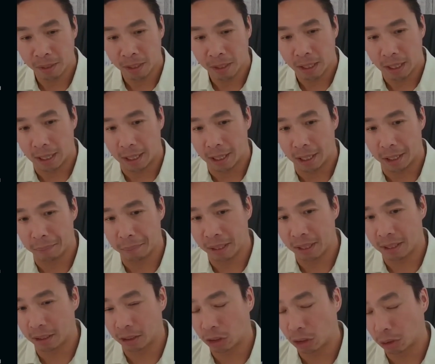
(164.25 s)
I
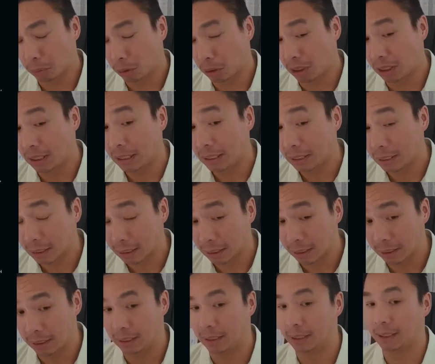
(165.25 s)
think some of the neat
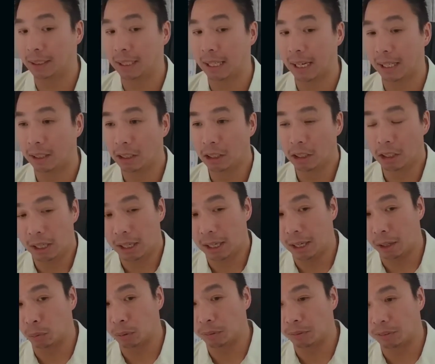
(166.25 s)
thing is that
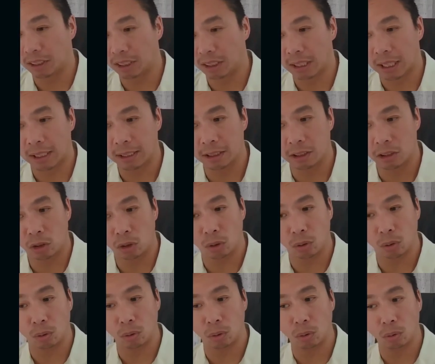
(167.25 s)
we've designed it
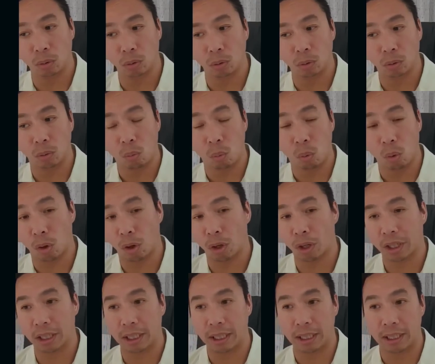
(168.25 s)
to
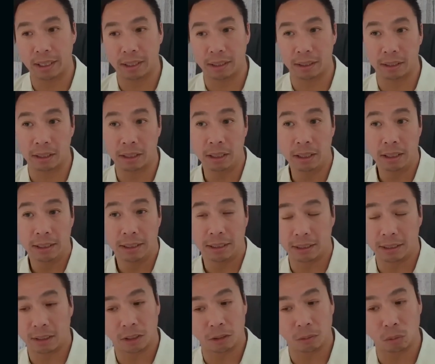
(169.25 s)
work in
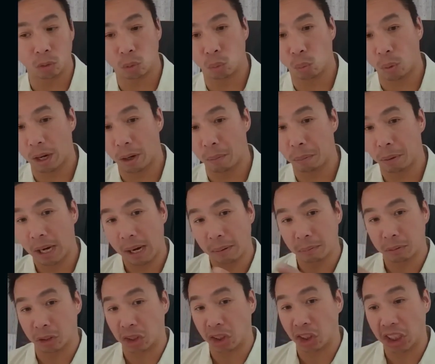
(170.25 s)
systems where perhaps
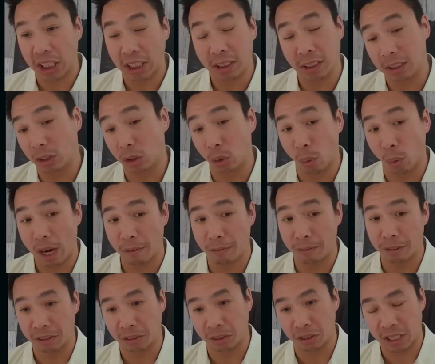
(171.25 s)
the JACEs don't have
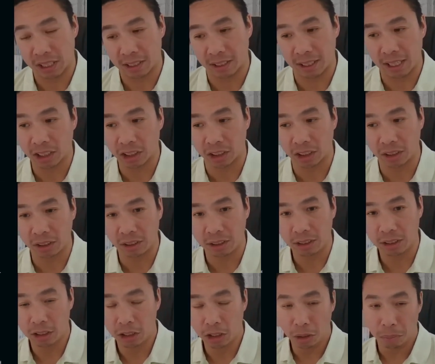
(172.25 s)
internet connection,
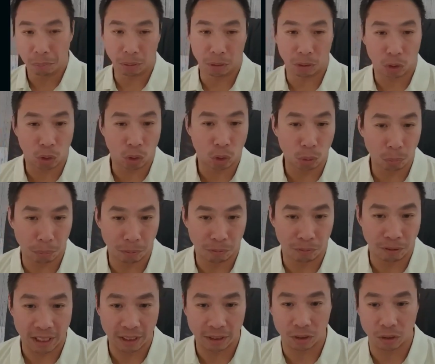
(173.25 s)
but the
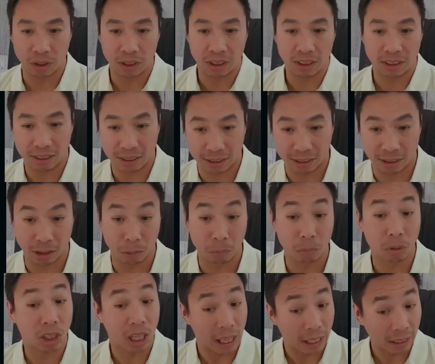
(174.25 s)
supervisor in the
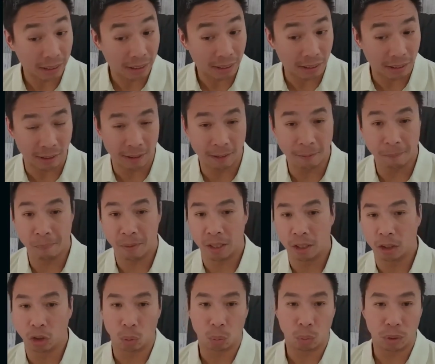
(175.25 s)
system does.
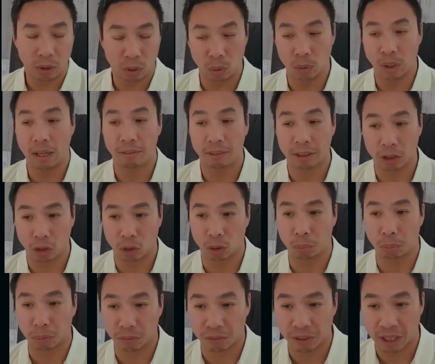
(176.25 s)
So we do have the
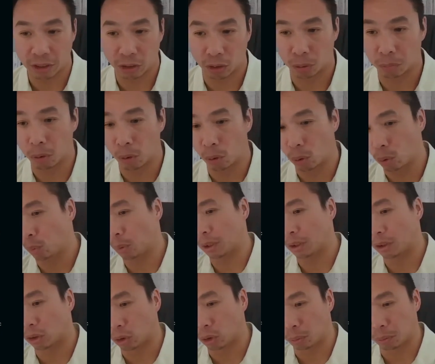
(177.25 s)
supervisor mode where the
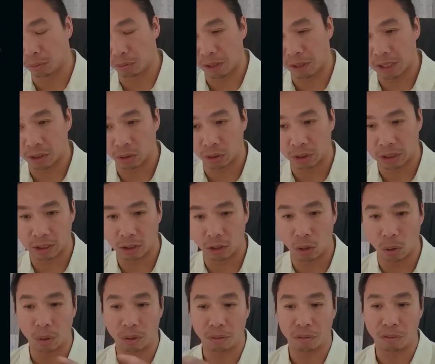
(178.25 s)
supervisor can
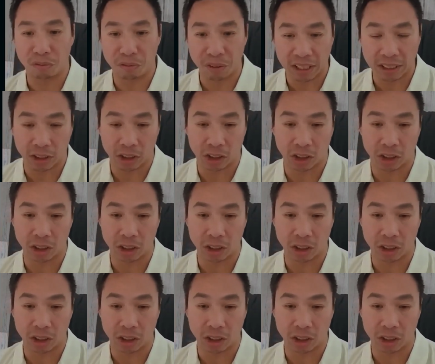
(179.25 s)
go and fetch